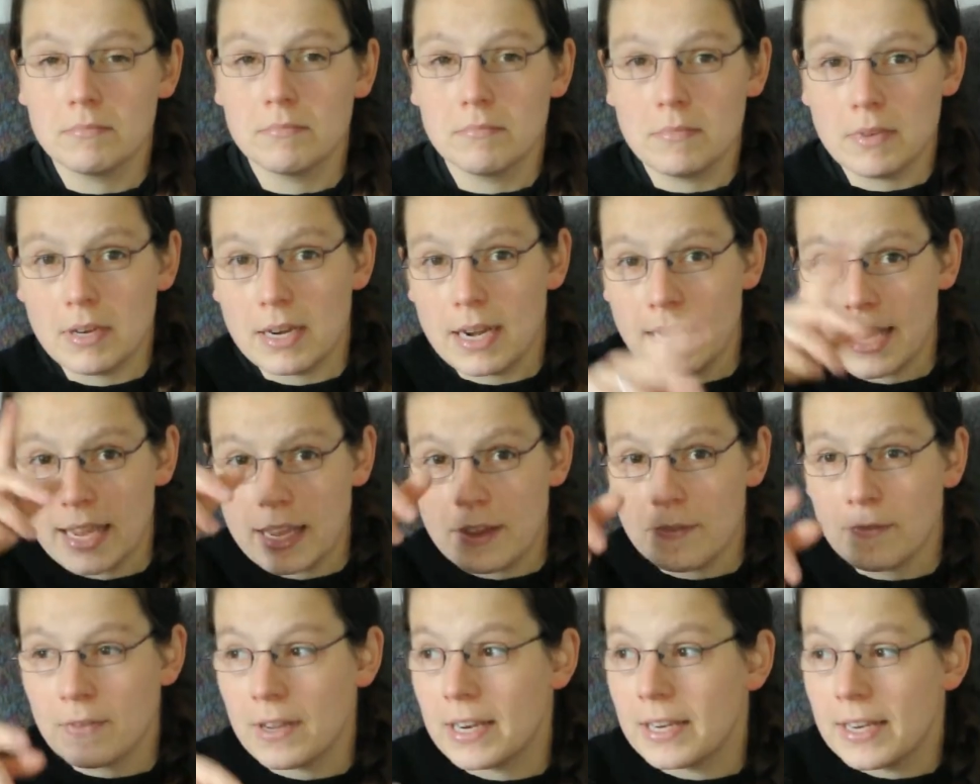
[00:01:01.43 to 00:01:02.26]

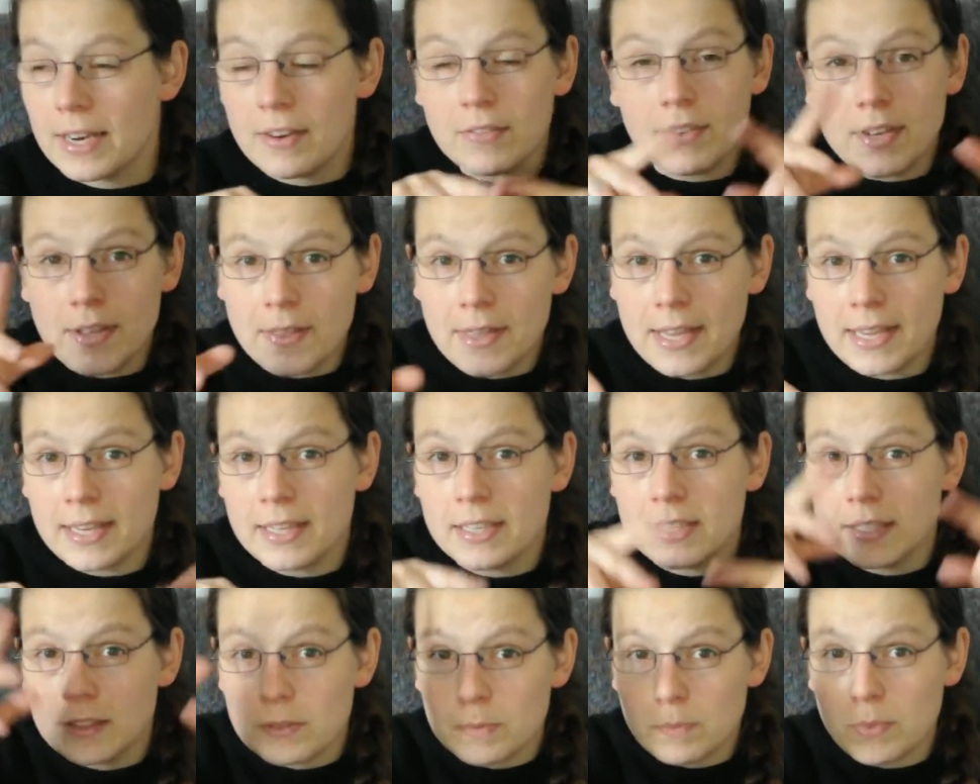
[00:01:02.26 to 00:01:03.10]
leaf and every
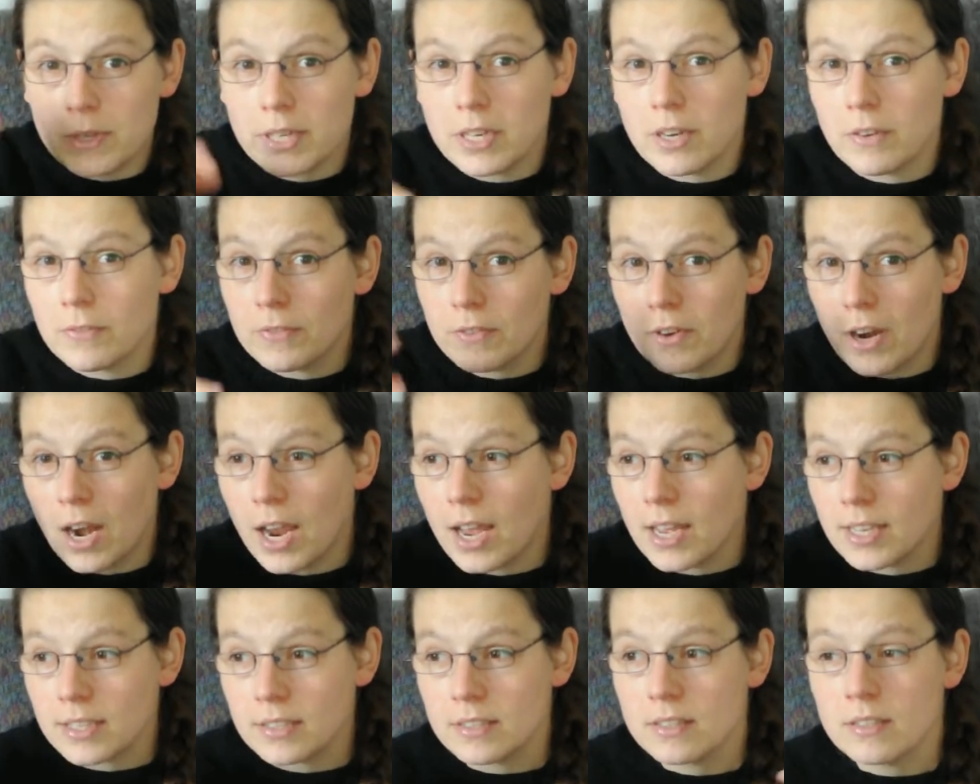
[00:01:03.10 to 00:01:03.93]
single sprig of grass